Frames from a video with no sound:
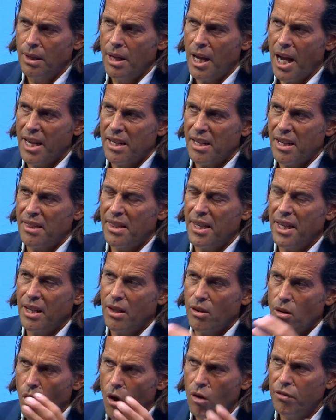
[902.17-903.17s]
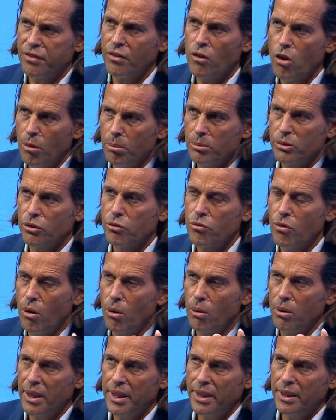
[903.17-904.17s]
And I think Ofcom's
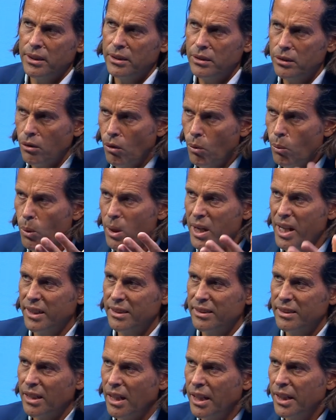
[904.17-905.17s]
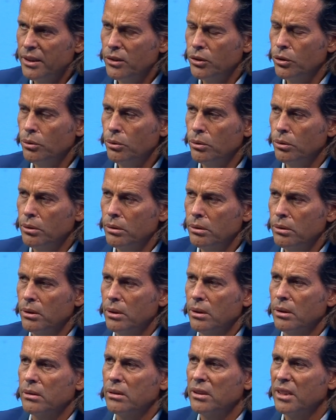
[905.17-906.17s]
role is, on one hand side, to
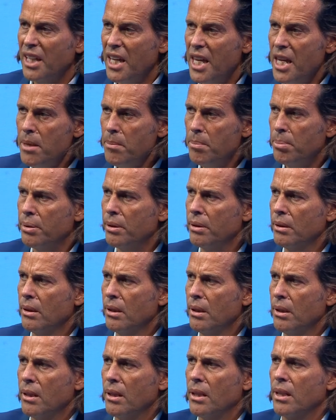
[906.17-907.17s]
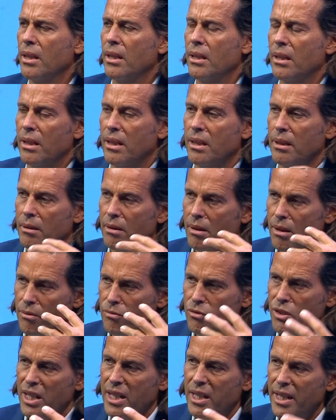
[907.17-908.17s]
keep uh, uh,
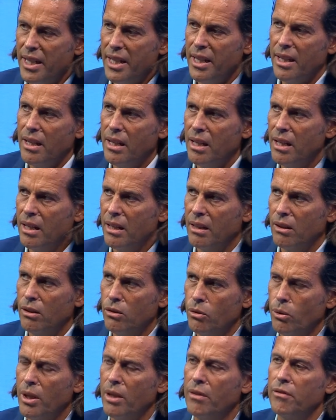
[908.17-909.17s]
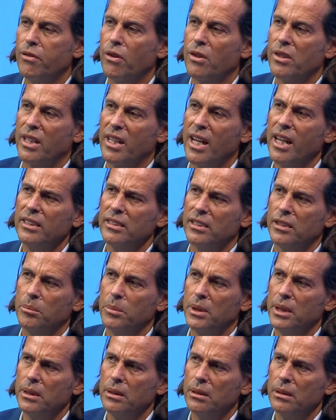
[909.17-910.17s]
really uh, looking for the
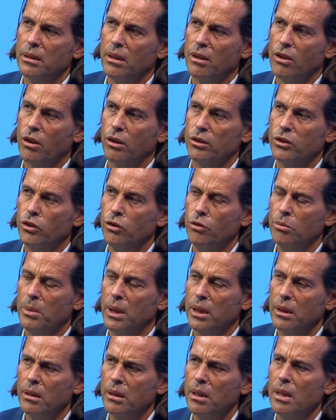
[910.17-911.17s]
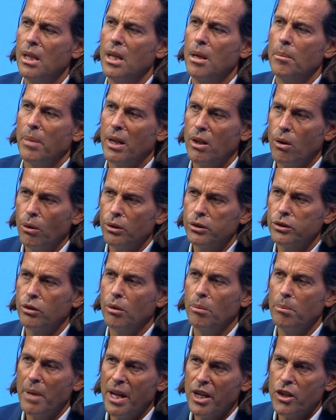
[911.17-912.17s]
customer, the consumer, but also
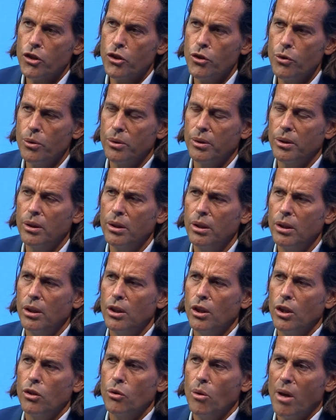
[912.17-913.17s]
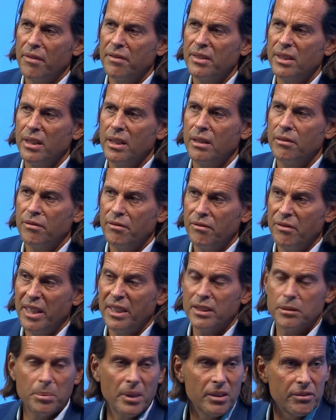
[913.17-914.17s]
make sure you have an
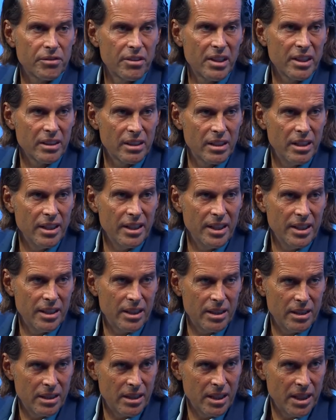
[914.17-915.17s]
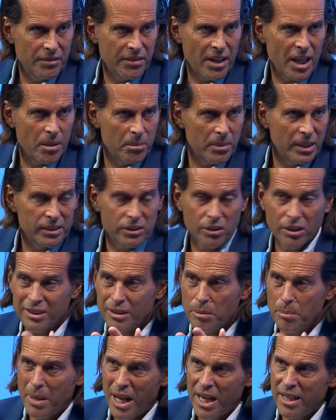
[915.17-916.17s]
investment-friendly uh, environment. So it's a
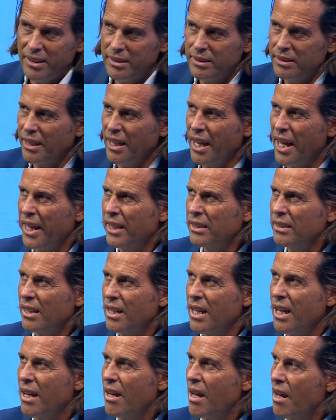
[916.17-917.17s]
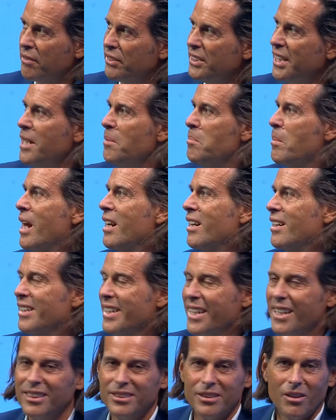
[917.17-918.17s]
balancing act, and I, have seen
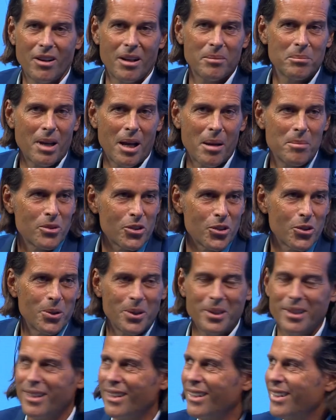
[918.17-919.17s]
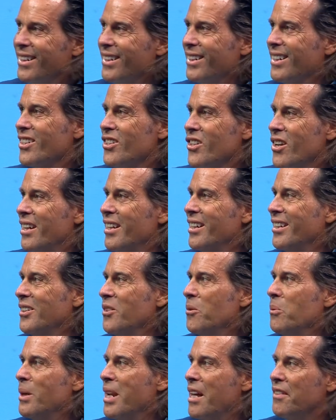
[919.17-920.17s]
Melanie, so I'm, I'm sure uh, uh, you
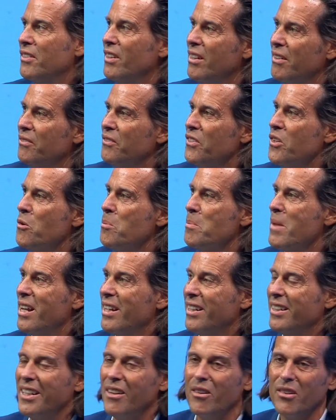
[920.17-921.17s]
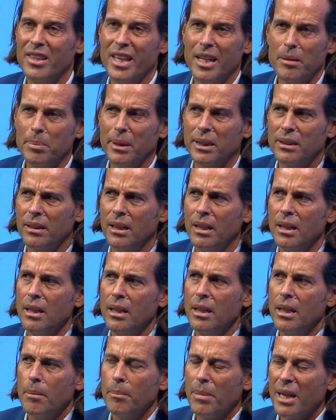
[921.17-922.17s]
will have a view, Melanie, on that. But,
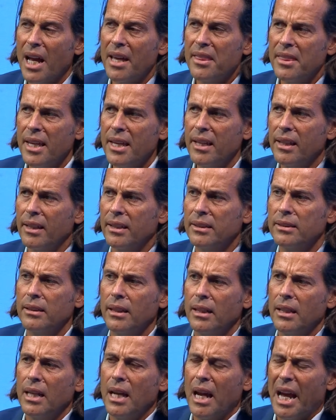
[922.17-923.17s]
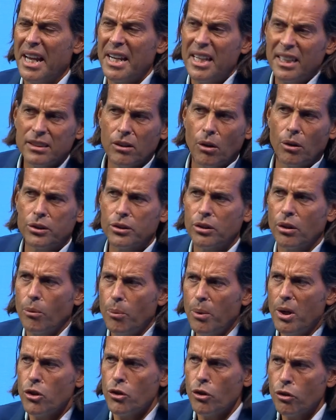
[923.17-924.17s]
but I think it, and it's also
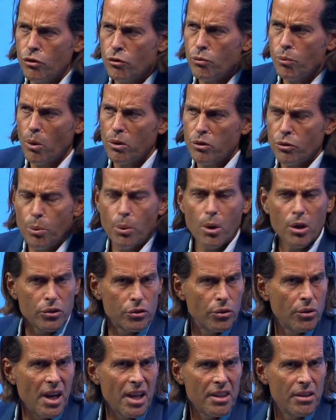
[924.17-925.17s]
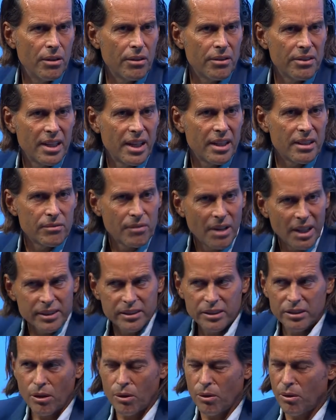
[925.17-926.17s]
we should work together on that, right?
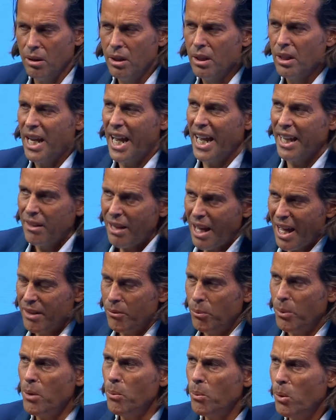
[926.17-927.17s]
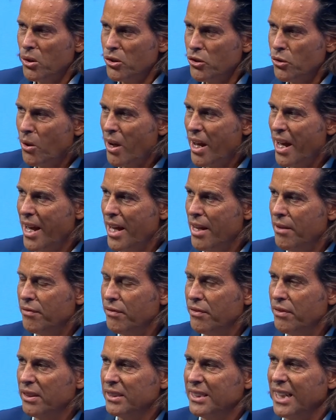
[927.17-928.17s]
So, and, and we want to
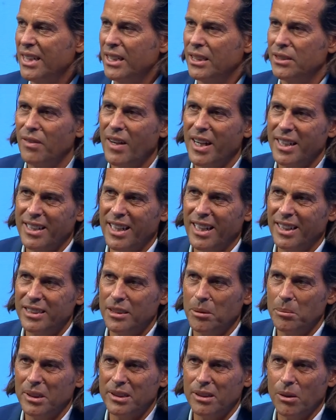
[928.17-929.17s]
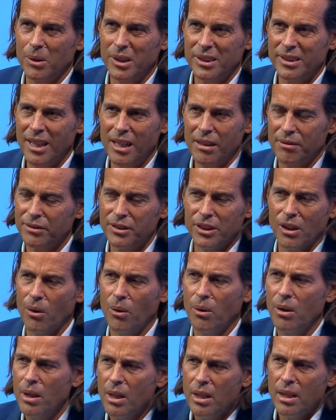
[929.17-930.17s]
have satisfied customers ourselves.
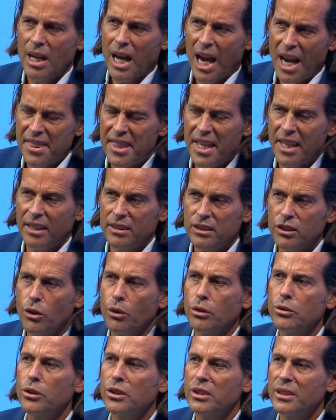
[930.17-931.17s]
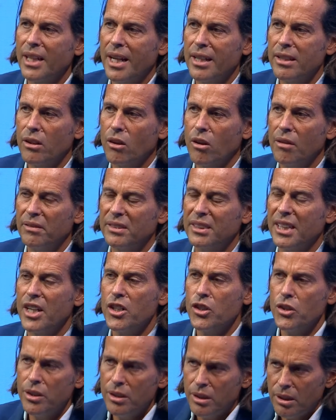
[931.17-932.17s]
So, I think it's good to stay in the
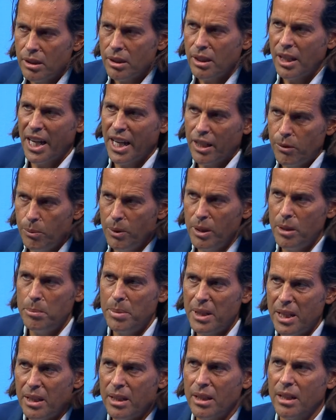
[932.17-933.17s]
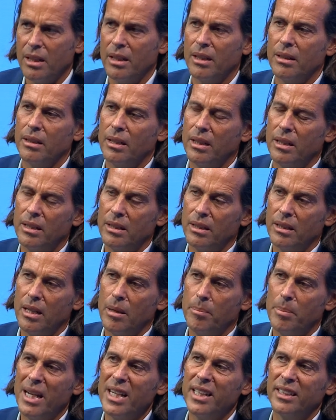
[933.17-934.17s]
conversation. It will be a, a, a
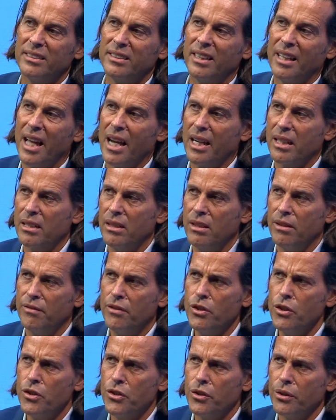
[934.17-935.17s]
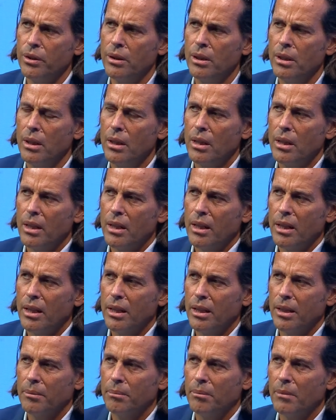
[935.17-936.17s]
balancing act in the future,
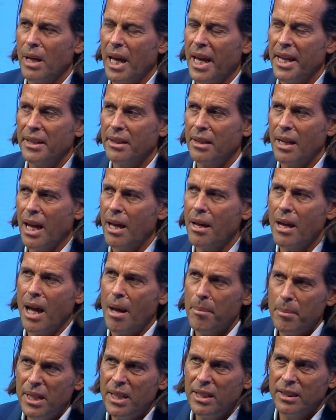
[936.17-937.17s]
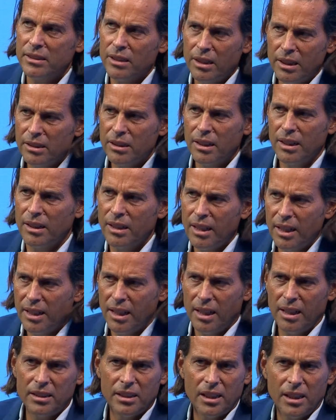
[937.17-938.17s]
um, and I, I, mean it's it's
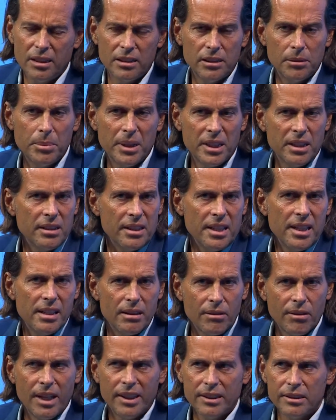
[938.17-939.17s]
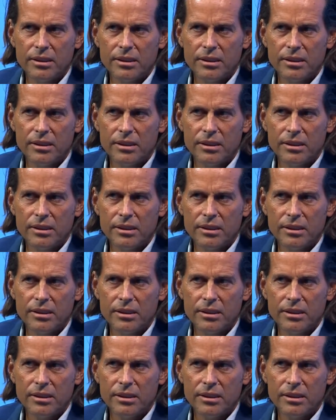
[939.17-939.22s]
it's it's a bit a deal, right?